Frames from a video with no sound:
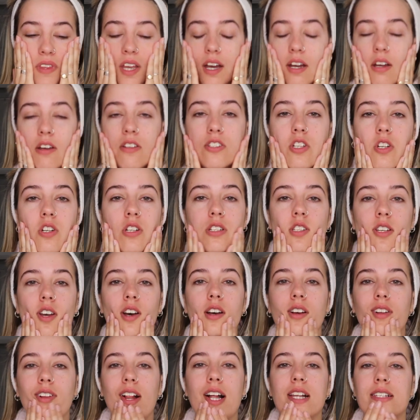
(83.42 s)
I also just
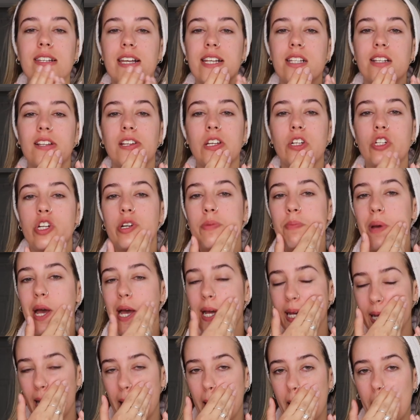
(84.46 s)
got Glossier Solution
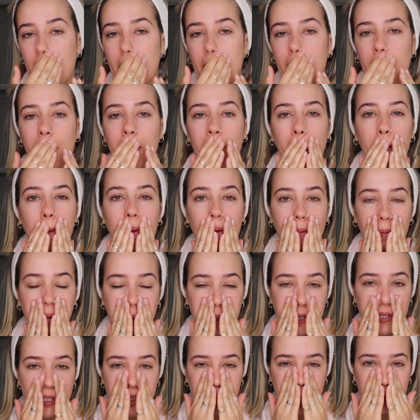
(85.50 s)
back in,
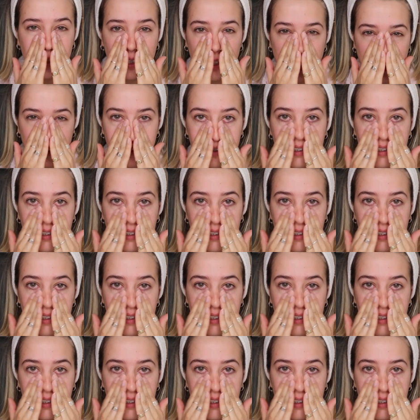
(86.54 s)
which